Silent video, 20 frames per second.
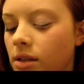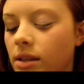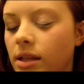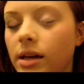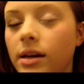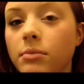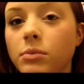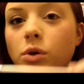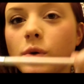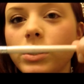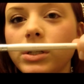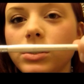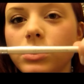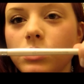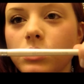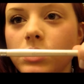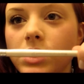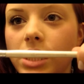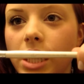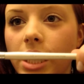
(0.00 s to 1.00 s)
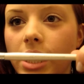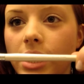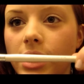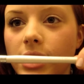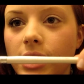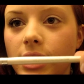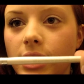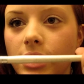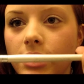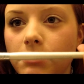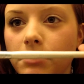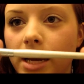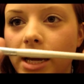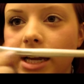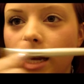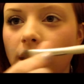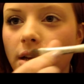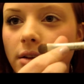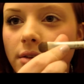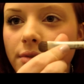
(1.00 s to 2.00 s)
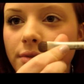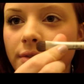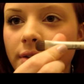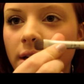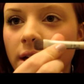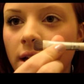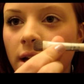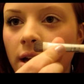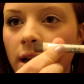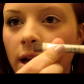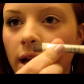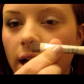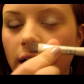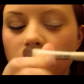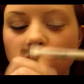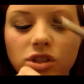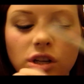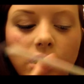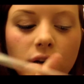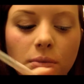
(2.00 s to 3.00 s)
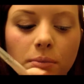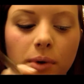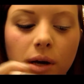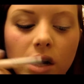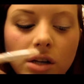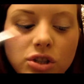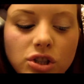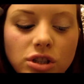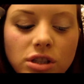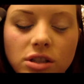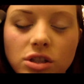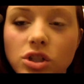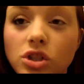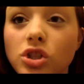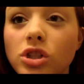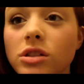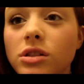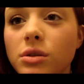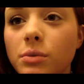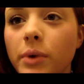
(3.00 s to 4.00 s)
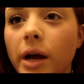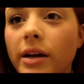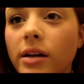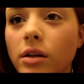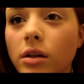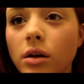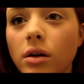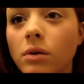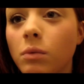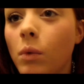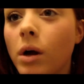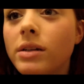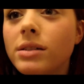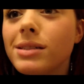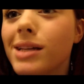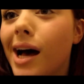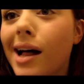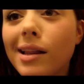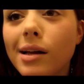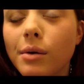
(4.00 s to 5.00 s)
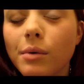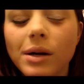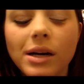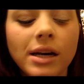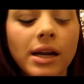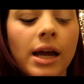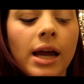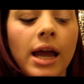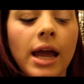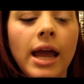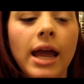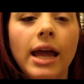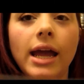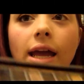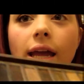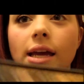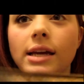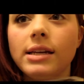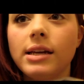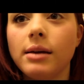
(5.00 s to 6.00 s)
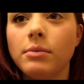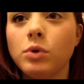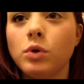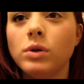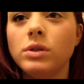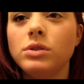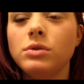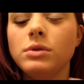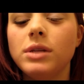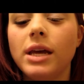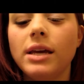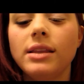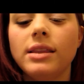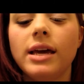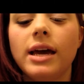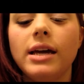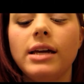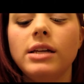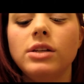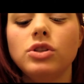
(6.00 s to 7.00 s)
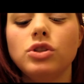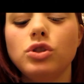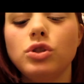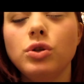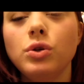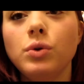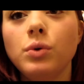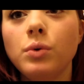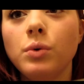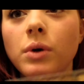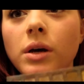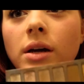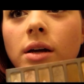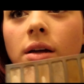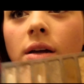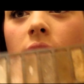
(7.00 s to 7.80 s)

Then I'm going to take my e.l.f. eyeshadow brush. This is just the regular $1 one, and I'm going to take that into